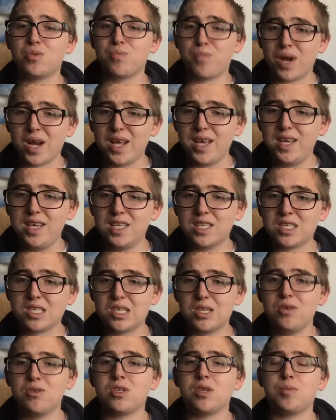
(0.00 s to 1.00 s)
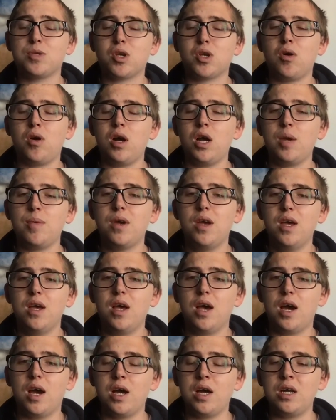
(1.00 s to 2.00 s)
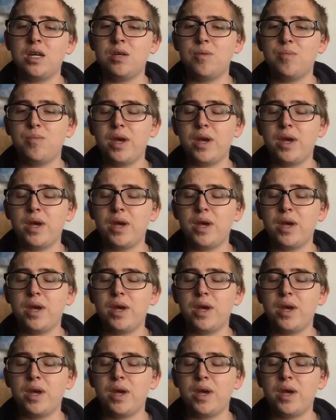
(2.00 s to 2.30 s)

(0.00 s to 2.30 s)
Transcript: please do subscribe and